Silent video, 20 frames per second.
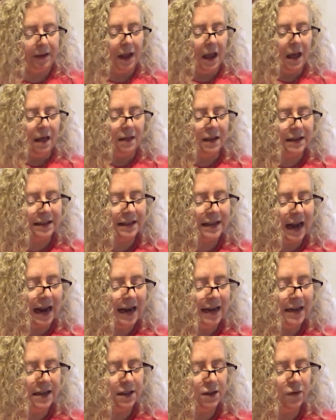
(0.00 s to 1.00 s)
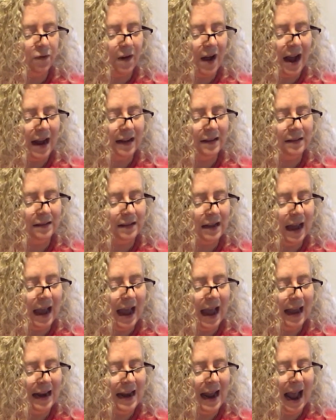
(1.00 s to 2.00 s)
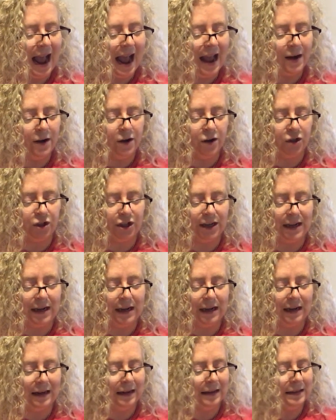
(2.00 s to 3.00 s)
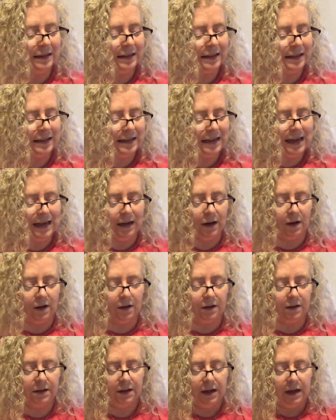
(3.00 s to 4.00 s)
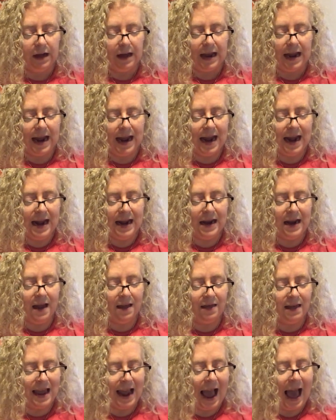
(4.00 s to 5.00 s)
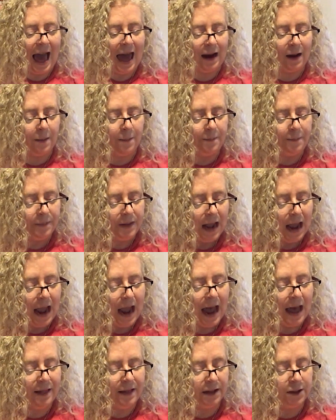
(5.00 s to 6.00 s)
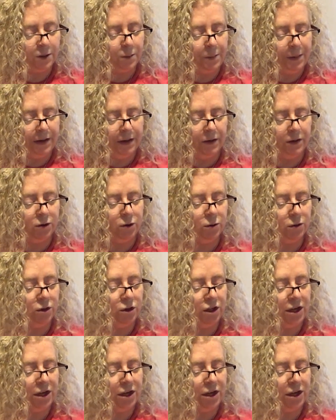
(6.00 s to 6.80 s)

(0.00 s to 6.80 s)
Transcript: Back to the reading. The scientist finds an energy concealed in the atom,